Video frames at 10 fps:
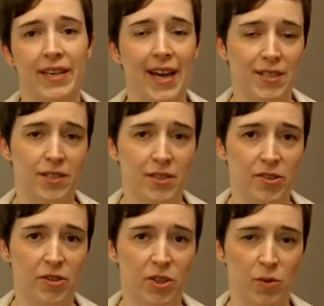to catch an
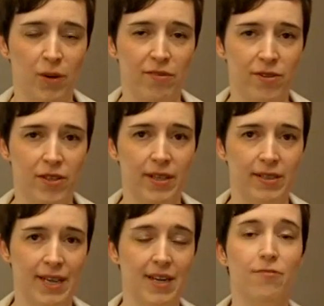excursion wafer
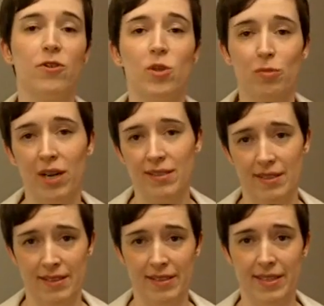is at a further
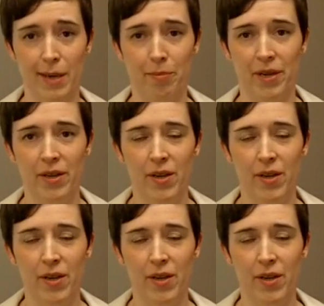processing step.